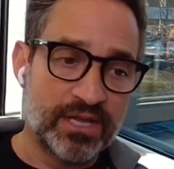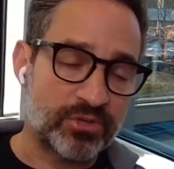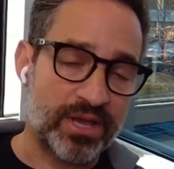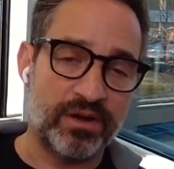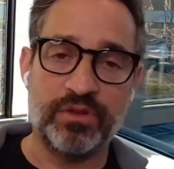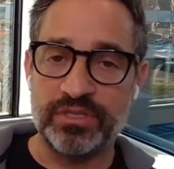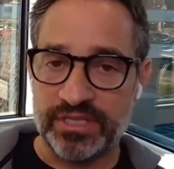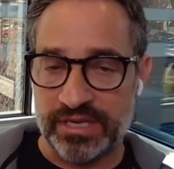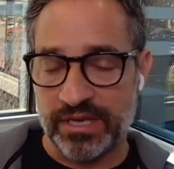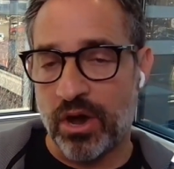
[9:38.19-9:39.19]
So I interviewed
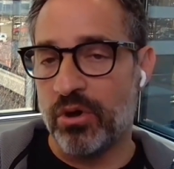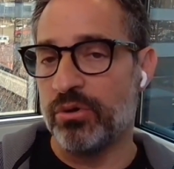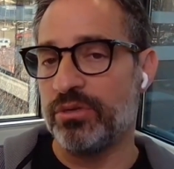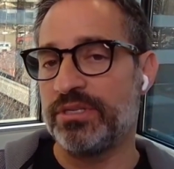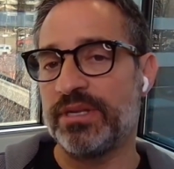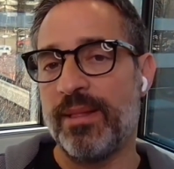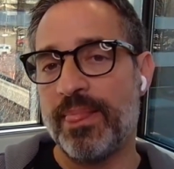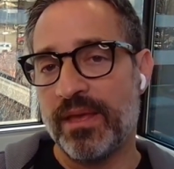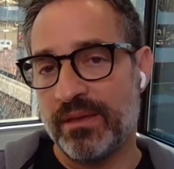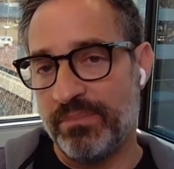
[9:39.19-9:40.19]
CEOs,
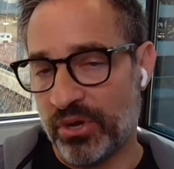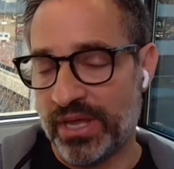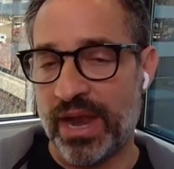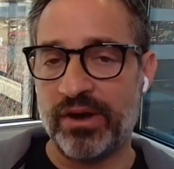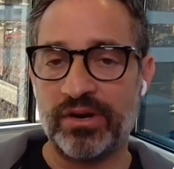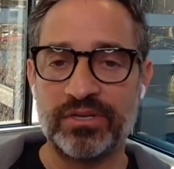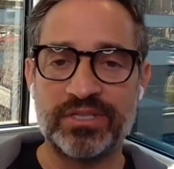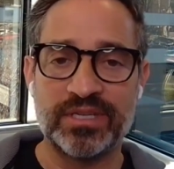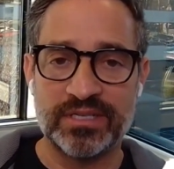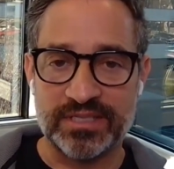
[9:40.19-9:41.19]

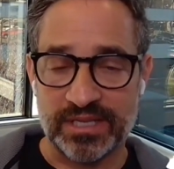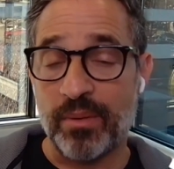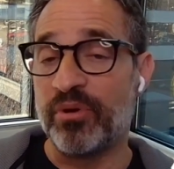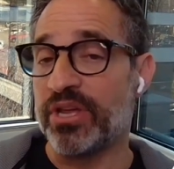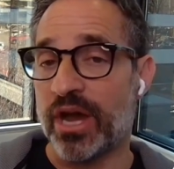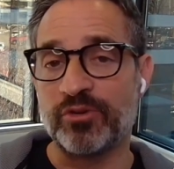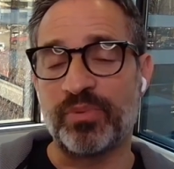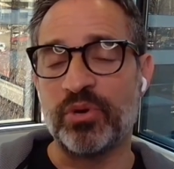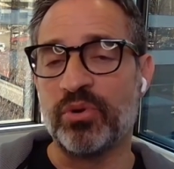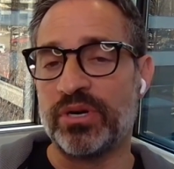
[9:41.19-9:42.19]
billionaires, celebrity
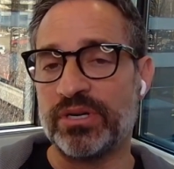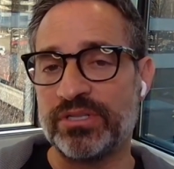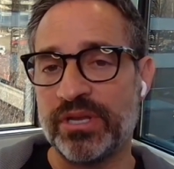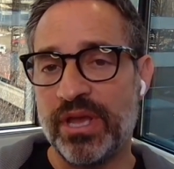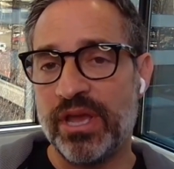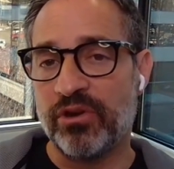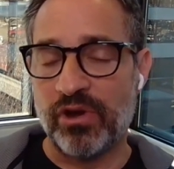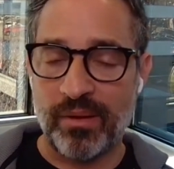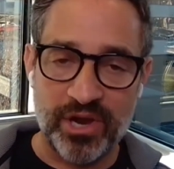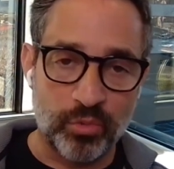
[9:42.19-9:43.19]
entrepreneurs,
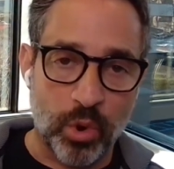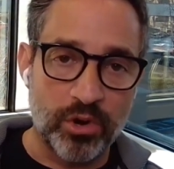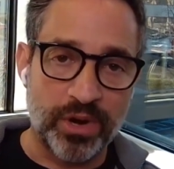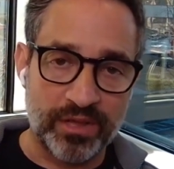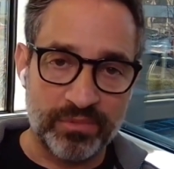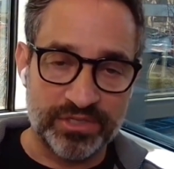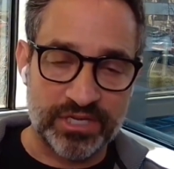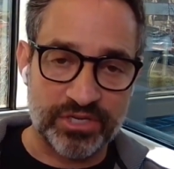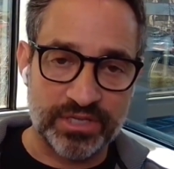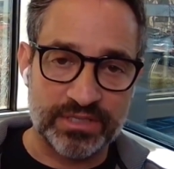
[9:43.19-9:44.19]
Grammy award-winning
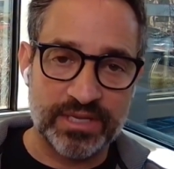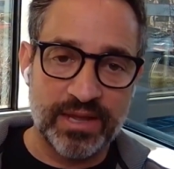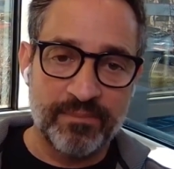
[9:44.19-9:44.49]
musicians.